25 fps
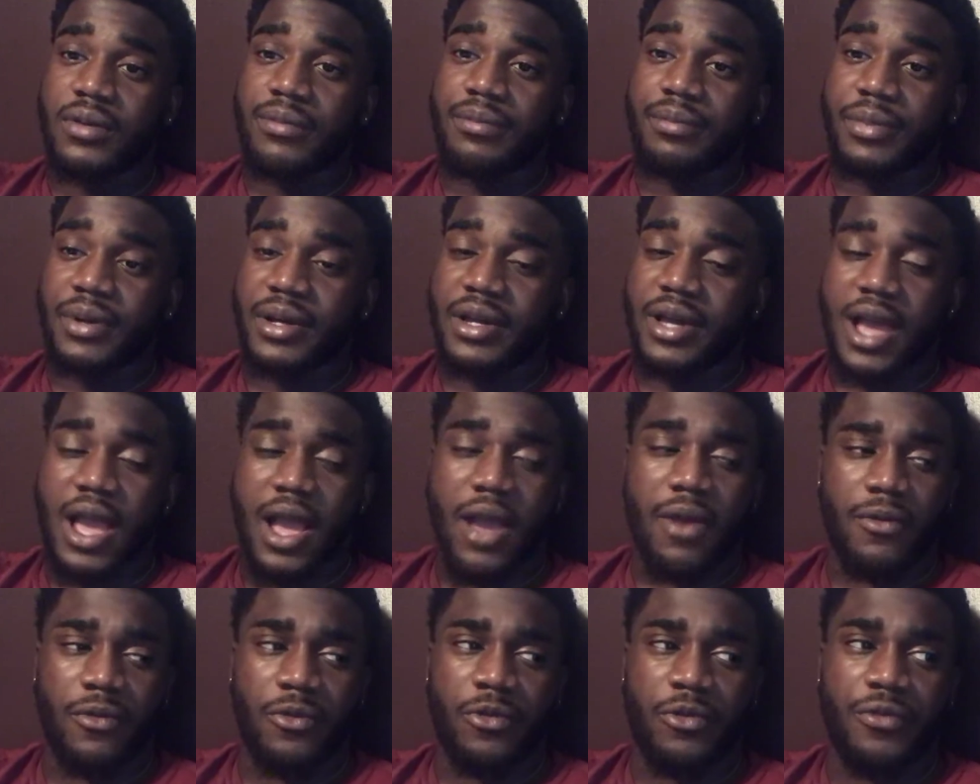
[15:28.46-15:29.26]
But
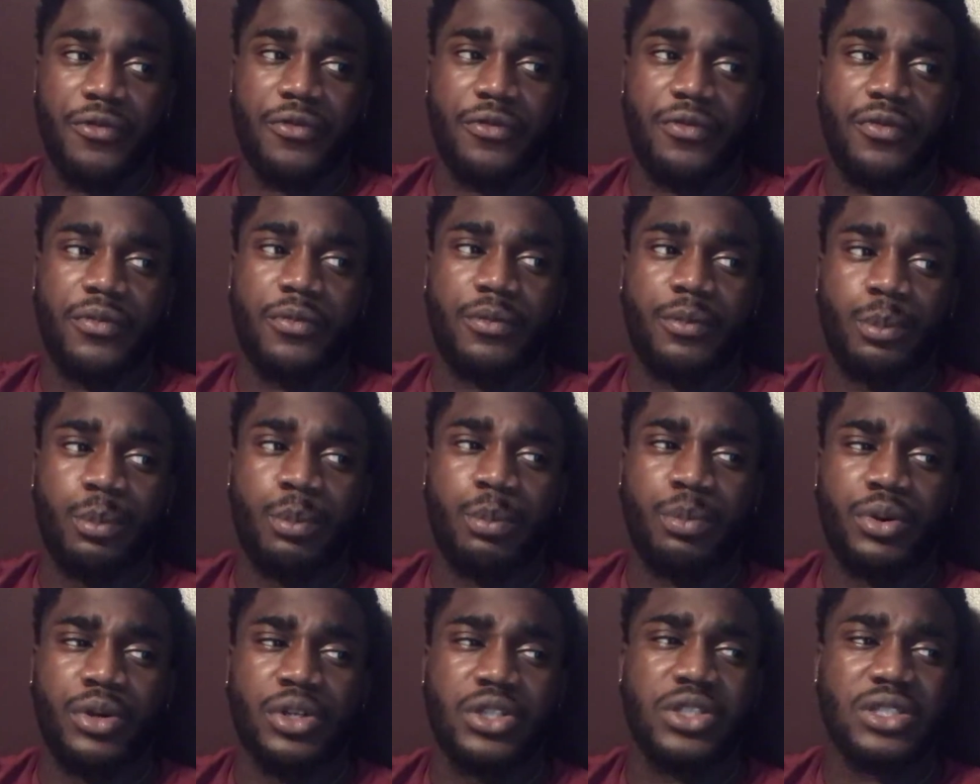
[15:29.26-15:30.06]
God
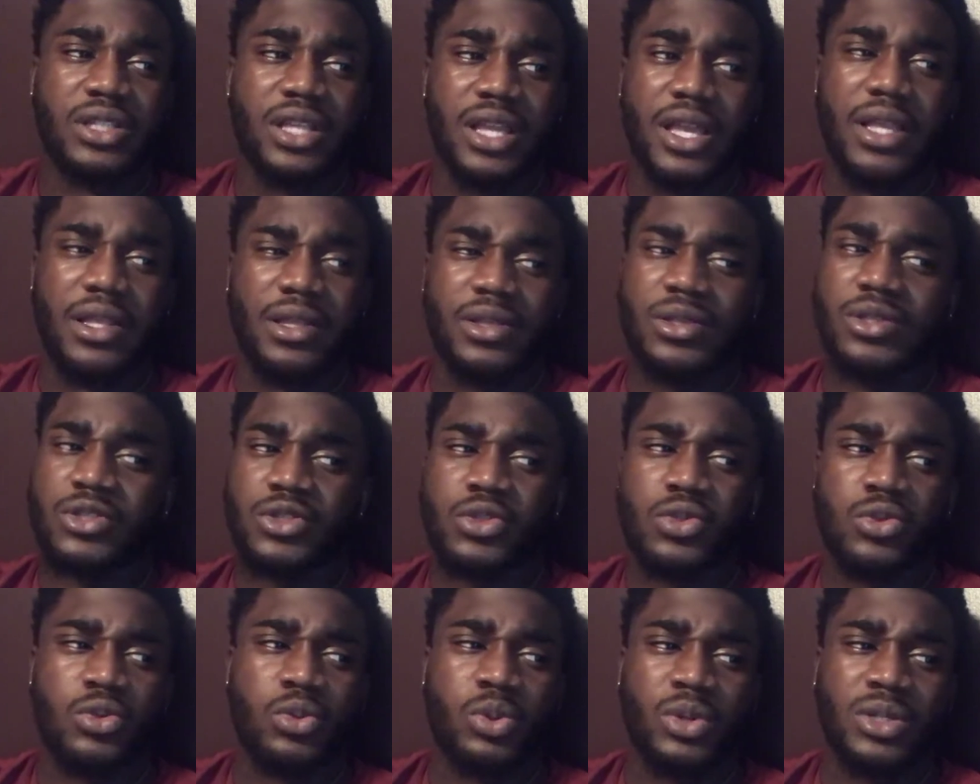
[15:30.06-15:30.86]
pushed it and
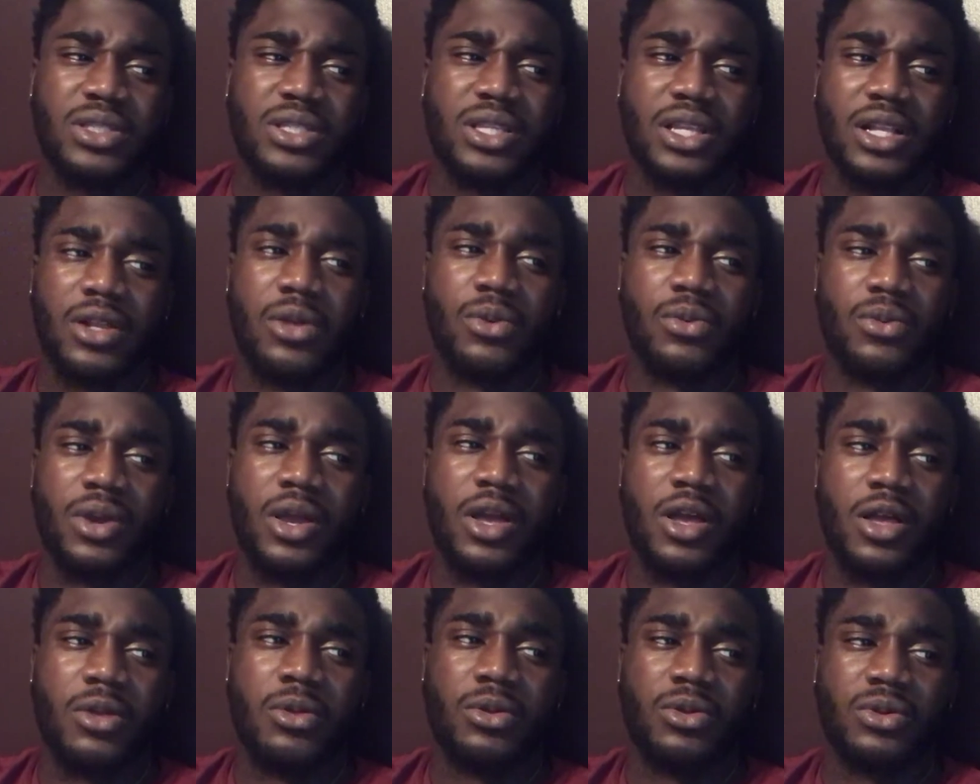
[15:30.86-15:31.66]
twisted it
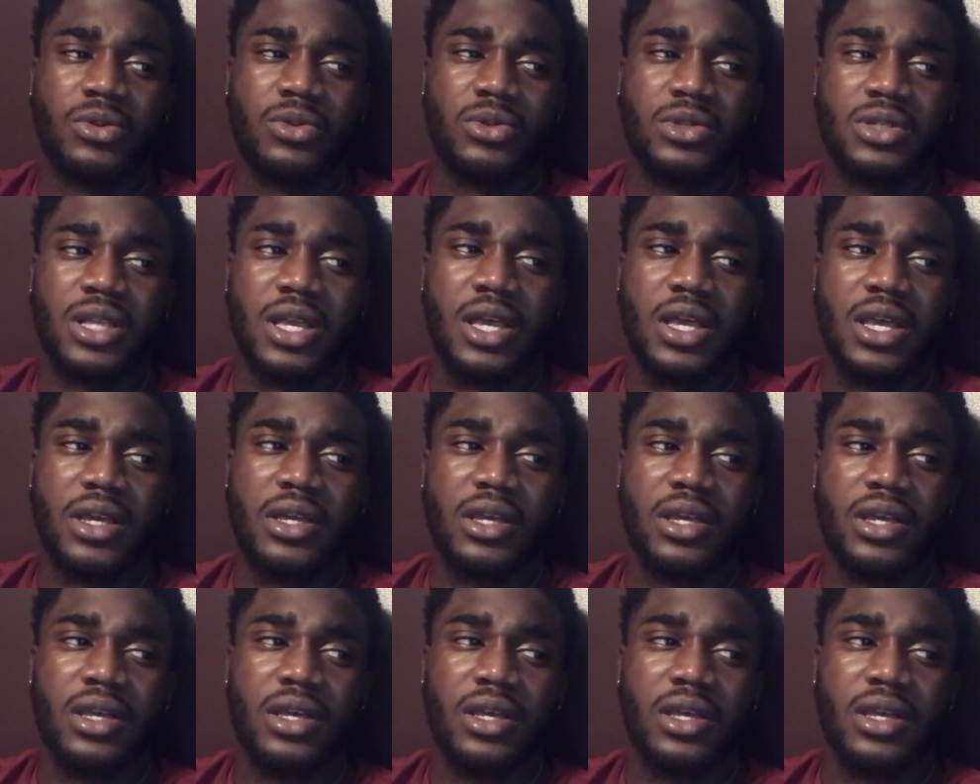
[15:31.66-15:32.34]
around and was like,